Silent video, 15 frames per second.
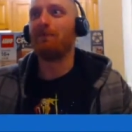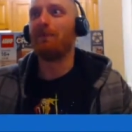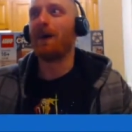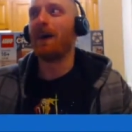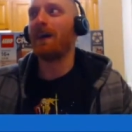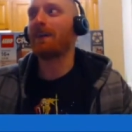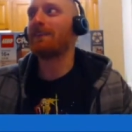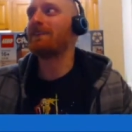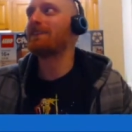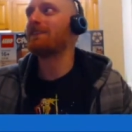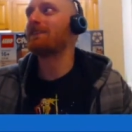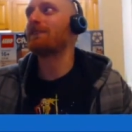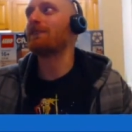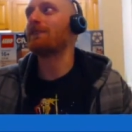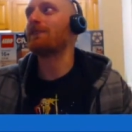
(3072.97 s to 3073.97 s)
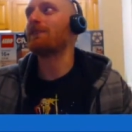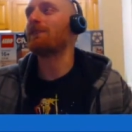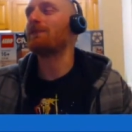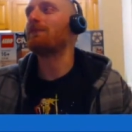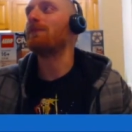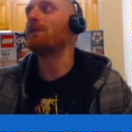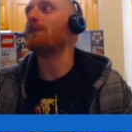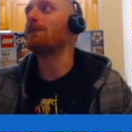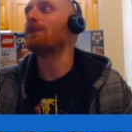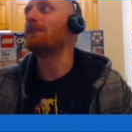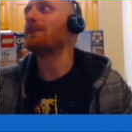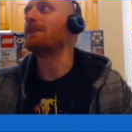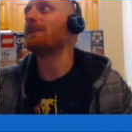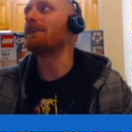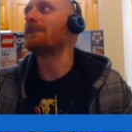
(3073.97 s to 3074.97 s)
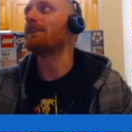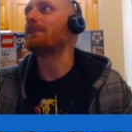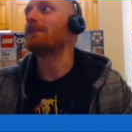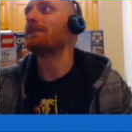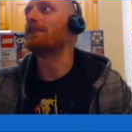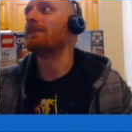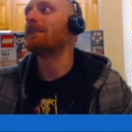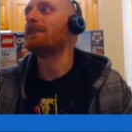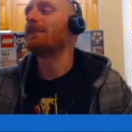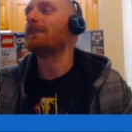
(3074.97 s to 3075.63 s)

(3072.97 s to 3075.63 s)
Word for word: MOCs or building or